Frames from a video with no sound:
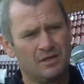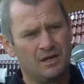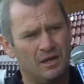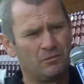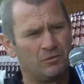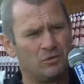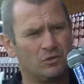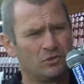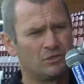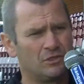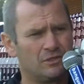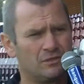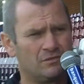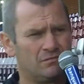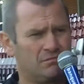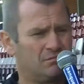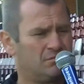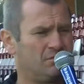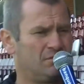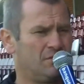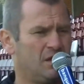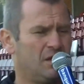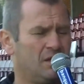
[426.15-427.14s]
I'm gutted.
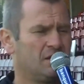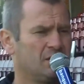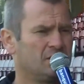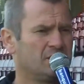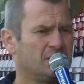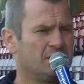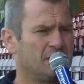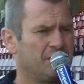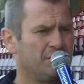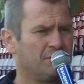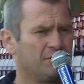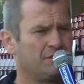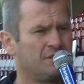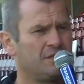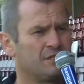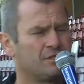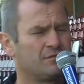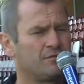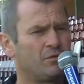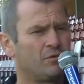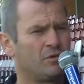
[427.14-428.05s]
It's a devastation